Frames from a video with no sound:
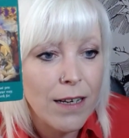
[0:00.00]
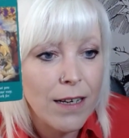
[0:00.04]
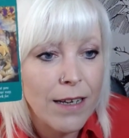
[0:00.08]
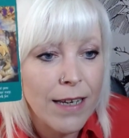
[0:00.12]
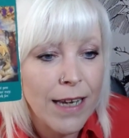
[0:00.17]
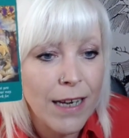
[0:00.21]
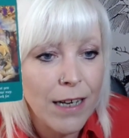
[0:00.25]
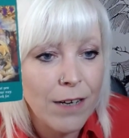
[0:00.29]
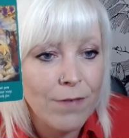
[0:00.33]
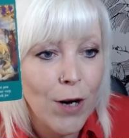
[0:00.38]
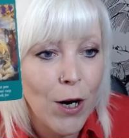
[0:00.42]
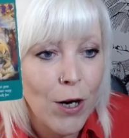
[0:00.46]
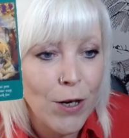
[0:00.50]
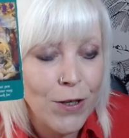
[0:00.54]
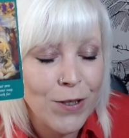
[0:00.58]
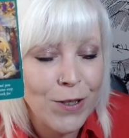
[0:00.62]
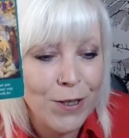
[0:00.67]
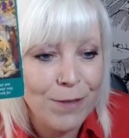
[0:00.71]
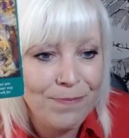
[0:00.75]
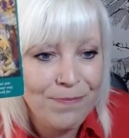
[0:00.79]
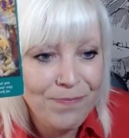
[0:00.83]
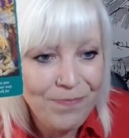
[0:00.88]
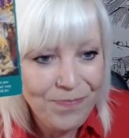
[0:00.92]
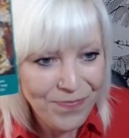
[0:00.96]
King of
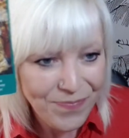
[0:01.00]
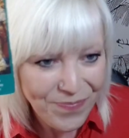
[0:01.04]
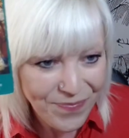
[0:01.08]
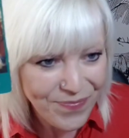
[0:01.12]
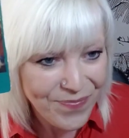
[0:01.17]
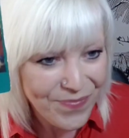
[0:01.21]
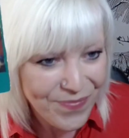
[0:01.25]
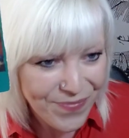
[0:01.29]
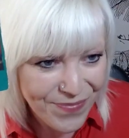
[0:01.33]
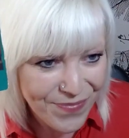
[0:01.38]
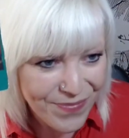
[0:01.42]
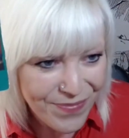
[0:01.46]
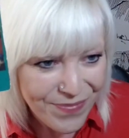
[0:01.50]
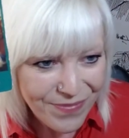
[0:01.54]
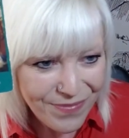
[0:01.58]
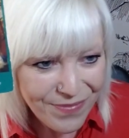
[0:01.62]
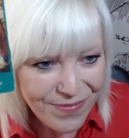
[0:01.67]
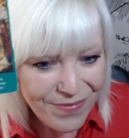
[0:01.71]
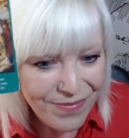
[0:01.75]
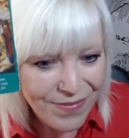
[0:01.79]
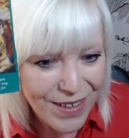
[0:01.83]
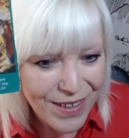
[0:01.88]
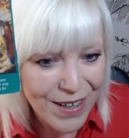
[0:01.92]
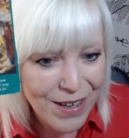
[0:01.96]
Autumn.
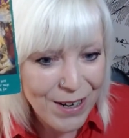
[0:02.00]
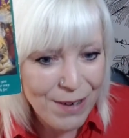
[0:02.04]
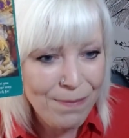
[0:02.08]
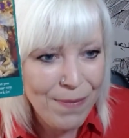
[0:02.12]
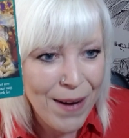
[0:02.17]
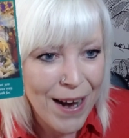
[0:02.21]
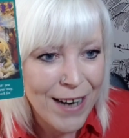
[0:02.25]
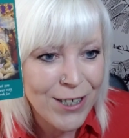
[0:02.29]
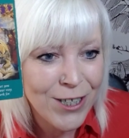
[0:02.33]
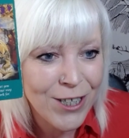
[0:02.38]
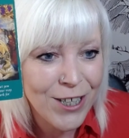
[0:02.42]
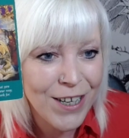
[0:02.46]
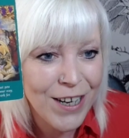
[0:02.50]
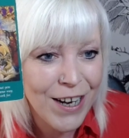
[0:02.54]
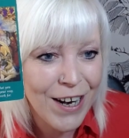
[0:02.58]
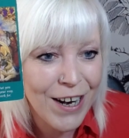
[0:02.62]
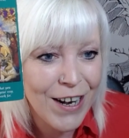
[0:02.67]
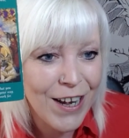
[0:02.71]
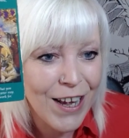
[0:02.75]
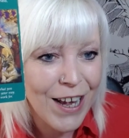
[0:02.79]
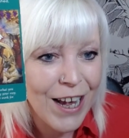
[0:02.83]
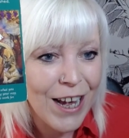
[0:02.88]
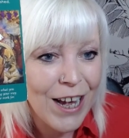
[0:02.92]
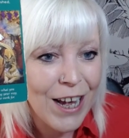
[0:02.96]

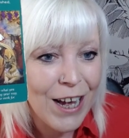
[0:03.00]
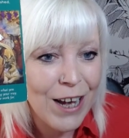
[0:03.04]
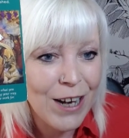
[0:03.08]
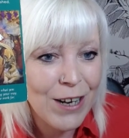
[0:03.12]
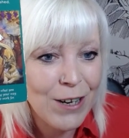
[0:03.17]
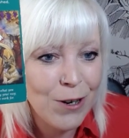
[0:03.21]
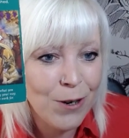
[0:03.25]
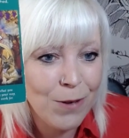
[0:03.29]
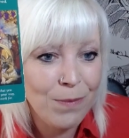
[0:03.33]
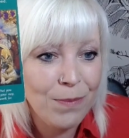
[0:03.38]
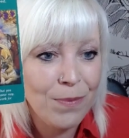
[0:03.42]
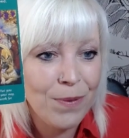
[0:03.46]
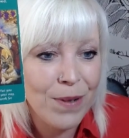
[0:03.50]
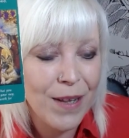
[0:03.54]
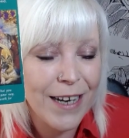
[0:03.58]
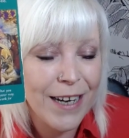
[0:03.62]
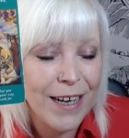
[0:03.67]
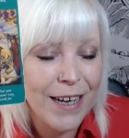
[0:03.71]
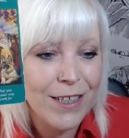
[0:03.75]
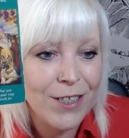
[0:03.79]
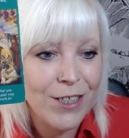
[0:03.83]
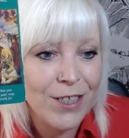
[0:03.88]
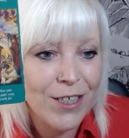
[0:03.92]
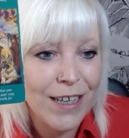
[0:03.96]
Compassionate,
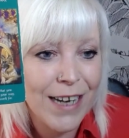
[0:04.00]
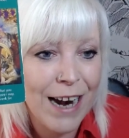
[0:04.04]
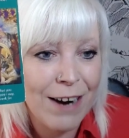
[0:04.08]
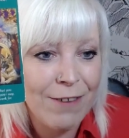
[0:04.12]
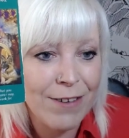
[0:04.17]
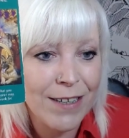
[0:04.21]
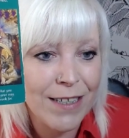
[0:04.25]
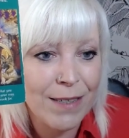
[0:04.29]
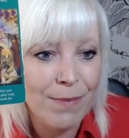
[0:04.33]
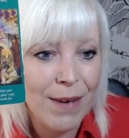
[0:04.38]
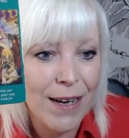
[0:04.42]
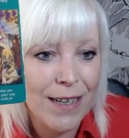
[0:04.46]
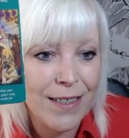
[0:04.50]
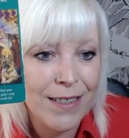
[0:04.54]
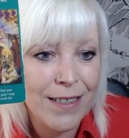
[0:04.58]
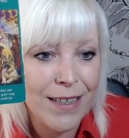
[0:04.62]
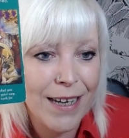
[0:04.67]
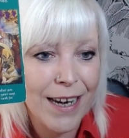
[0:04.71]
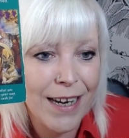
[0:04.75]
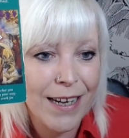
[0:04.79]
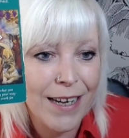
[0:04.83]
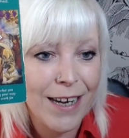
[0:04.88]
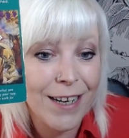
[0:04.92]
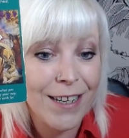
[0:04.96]
accomplished,
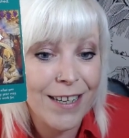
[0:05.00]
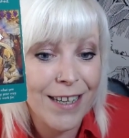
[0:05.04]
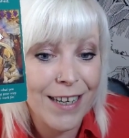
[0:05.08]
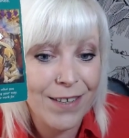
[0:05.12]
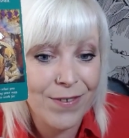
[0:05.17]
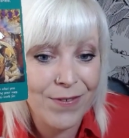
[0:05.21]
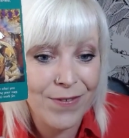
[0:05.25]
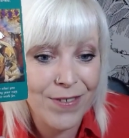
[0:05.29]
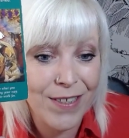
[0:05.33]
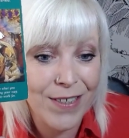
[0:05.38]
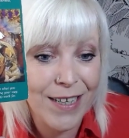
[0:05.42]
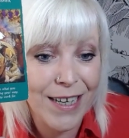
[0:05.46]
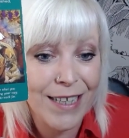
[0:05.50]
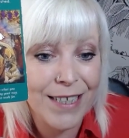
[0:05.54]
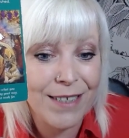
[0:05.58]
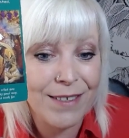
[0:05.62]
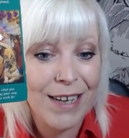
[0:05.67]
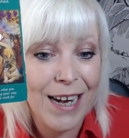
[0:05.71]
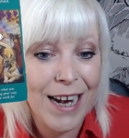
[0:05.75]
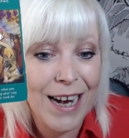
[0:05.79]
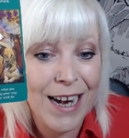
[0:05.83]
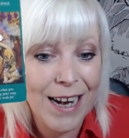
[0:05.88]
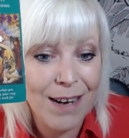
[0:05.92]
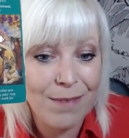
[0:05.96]
charismatic and gifted.
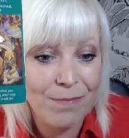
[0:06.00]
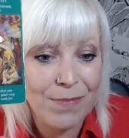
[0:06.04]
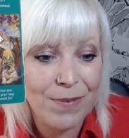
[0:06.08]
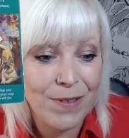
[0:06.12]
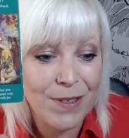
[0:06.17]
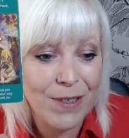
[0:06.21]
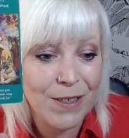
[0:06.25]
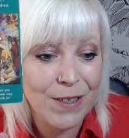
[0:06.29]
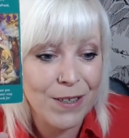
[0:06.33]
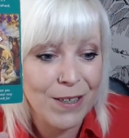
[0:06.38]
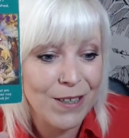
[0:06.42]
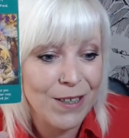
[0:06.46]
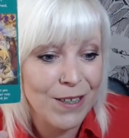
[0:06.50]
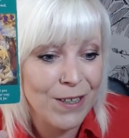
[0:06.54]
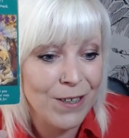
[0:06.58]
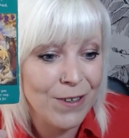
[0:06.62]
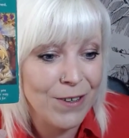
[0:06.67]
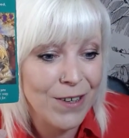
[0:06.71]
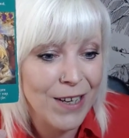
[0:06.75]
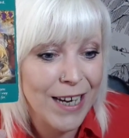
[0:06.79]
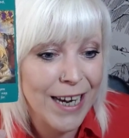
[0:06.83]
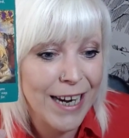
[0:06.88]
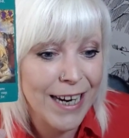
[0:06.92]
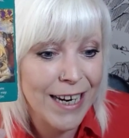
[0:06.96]

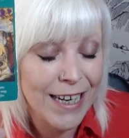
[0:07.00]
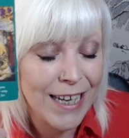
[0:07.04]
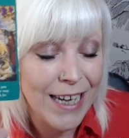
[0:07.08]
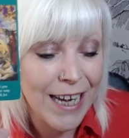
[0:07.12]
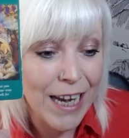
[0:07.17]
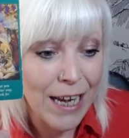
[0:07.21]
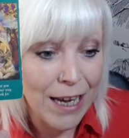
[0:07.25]
Absolutely.